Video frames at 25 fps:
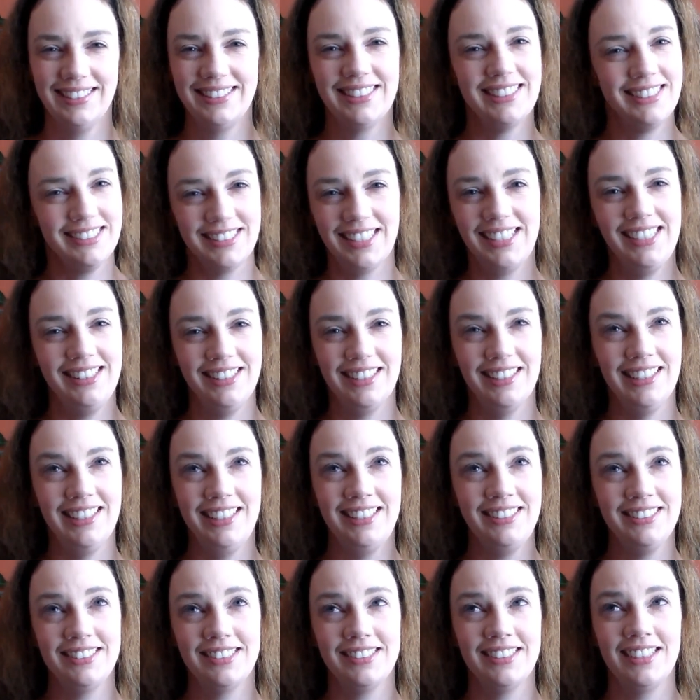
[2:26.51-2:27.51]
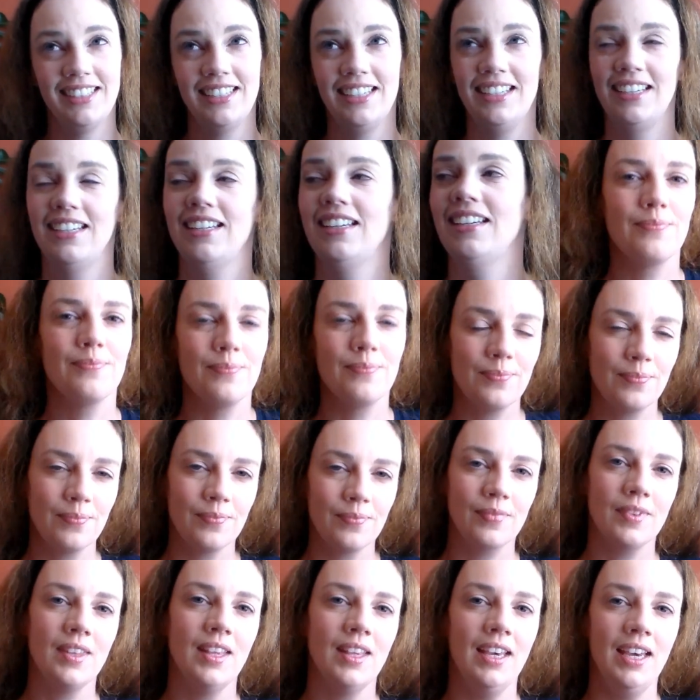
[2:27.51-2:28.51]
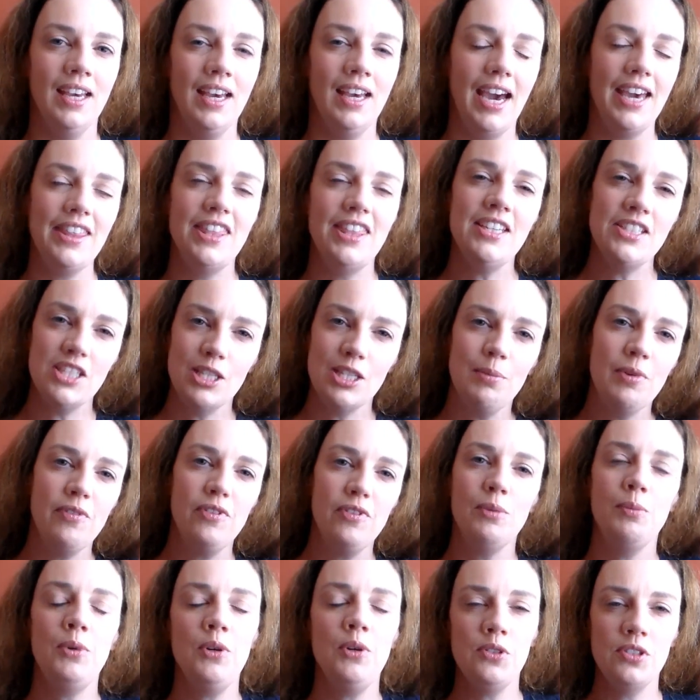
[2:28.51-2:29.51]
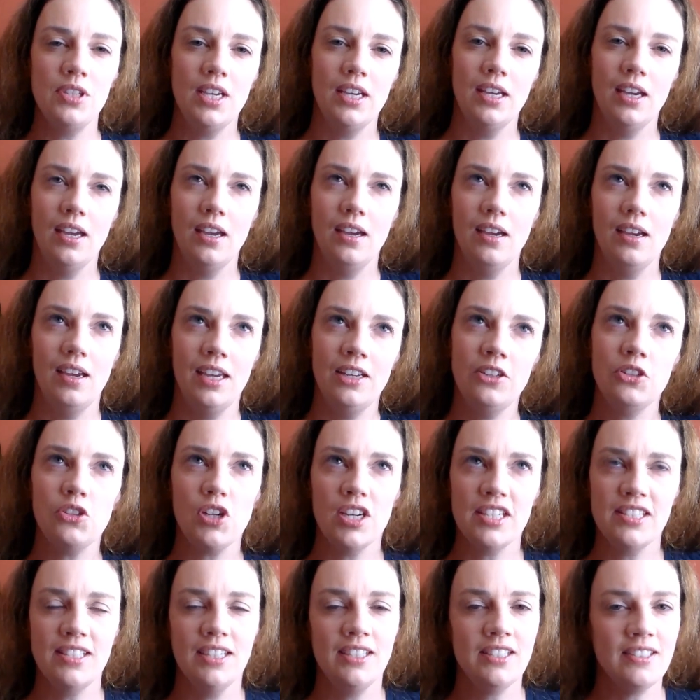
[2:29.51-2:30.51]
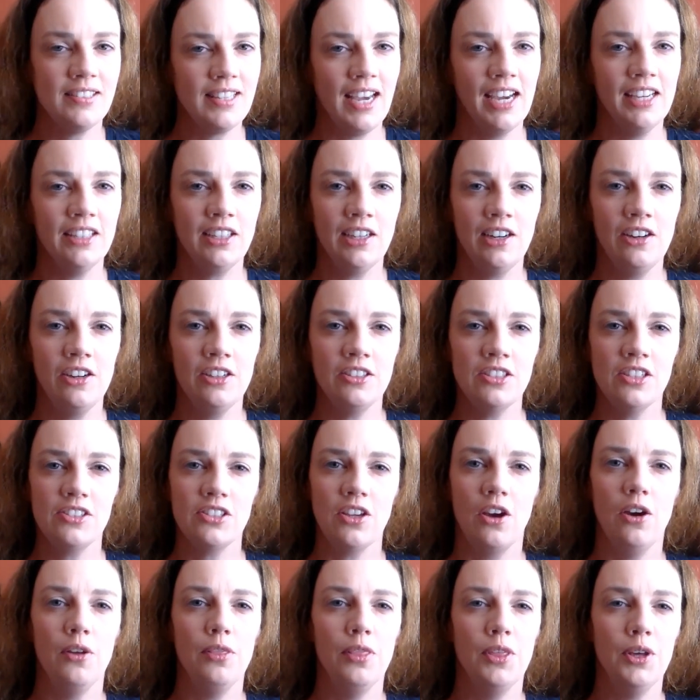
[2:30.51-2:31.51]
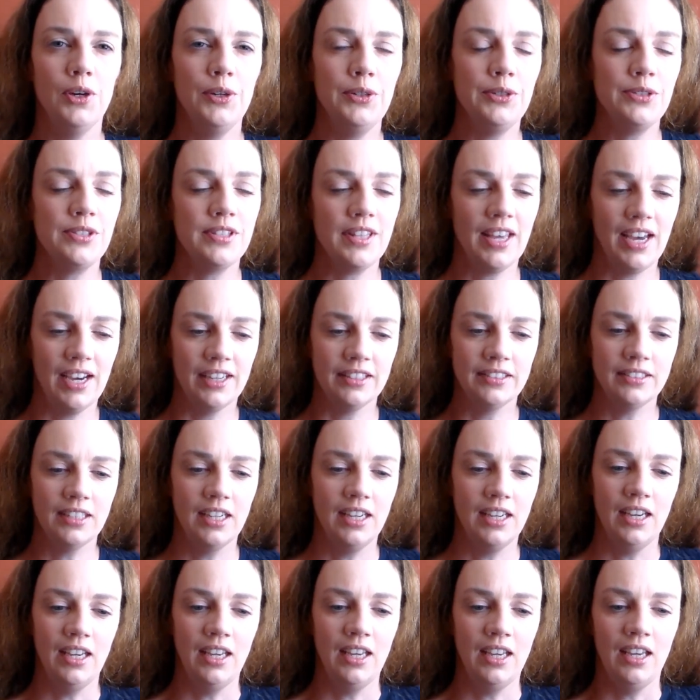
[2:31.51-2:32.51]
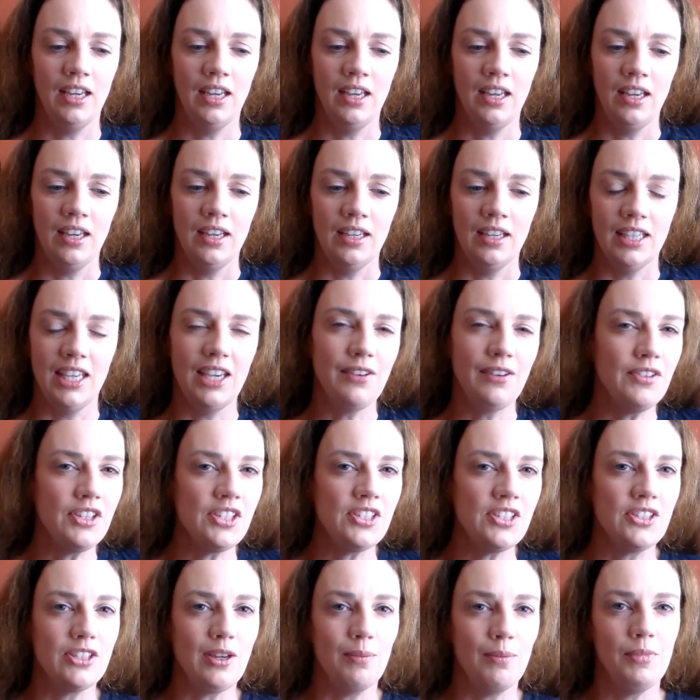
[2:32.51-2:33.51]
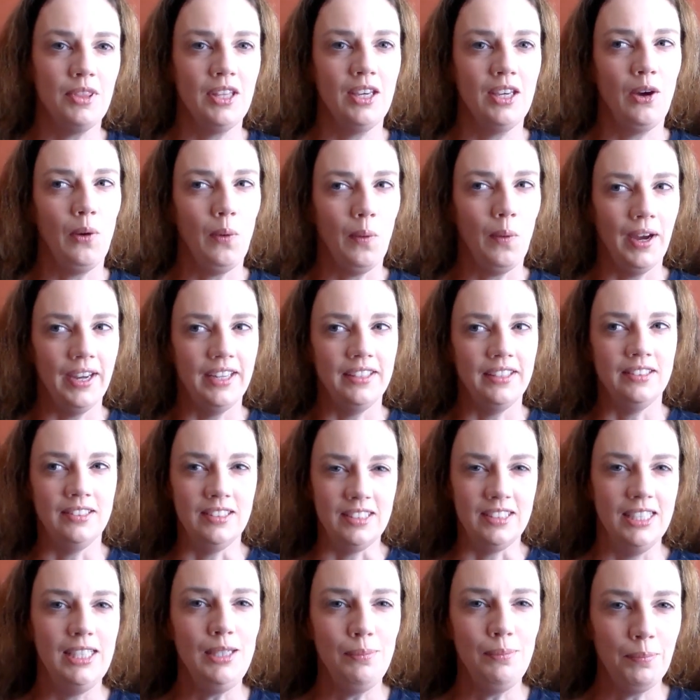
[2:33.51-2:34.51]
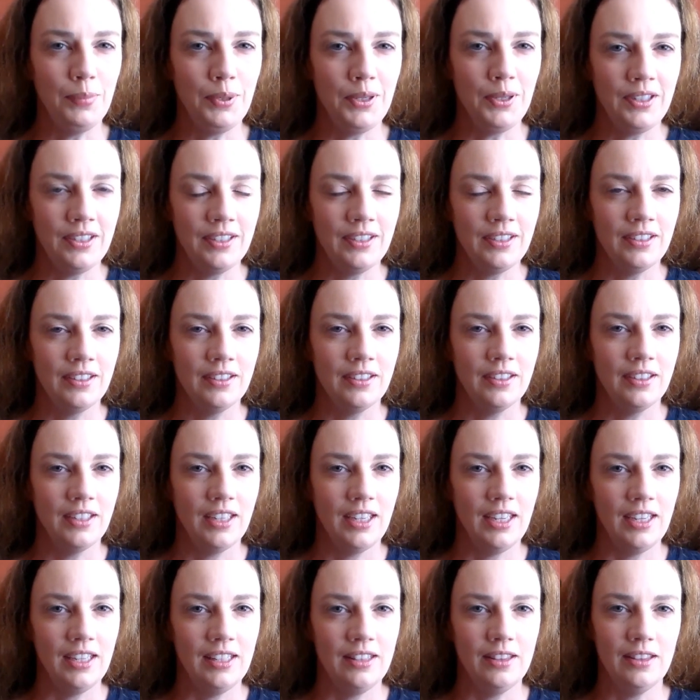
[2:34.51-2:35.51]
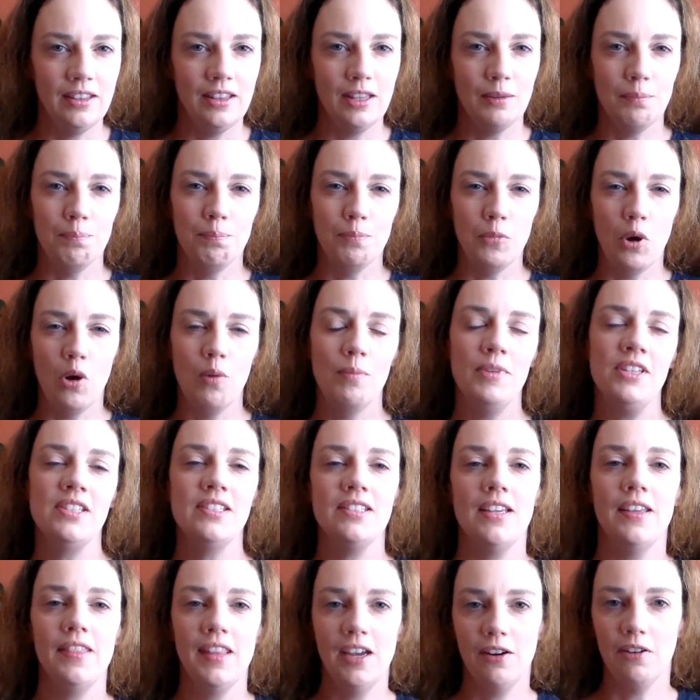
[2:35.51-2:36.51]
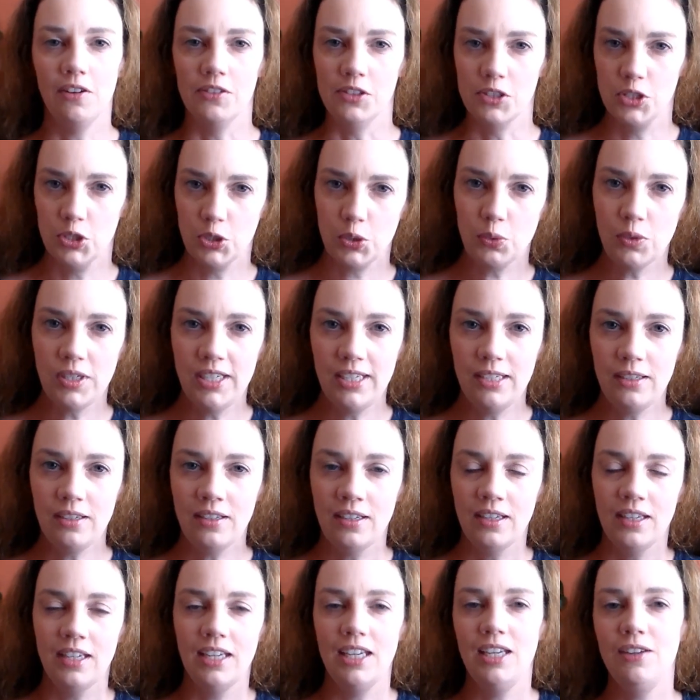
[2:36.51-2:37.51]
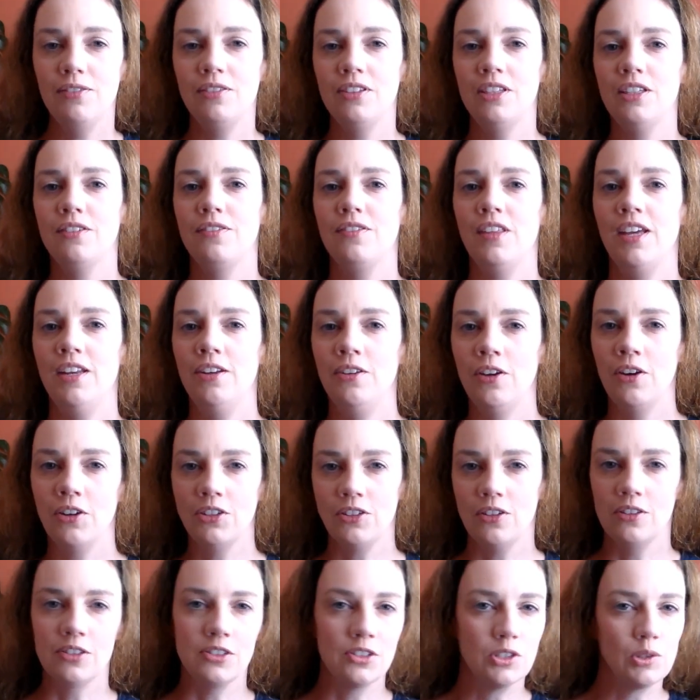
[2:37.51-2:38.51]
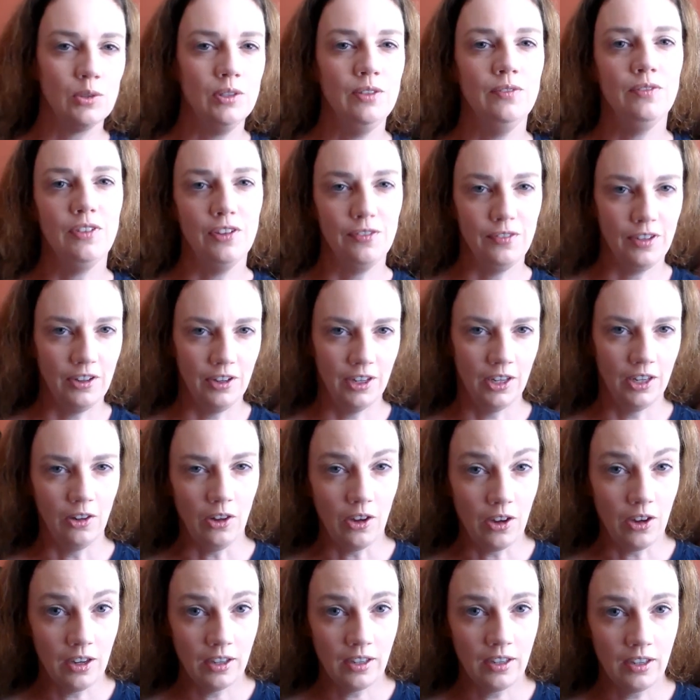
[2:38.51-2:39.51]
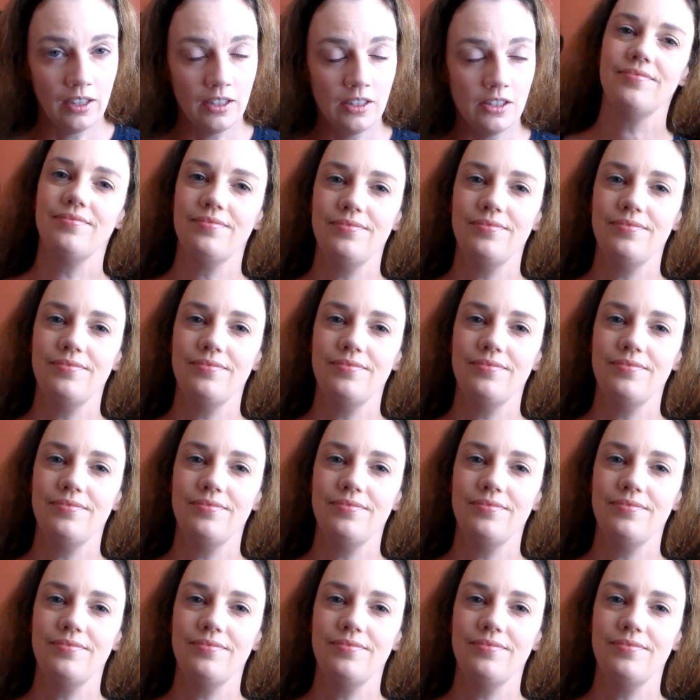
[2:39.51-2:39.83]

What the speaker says: to say the least. I think some of the most interesting side characters are those that give us something quite deep in the moments that they're on screen, even if they're not on screen for very long.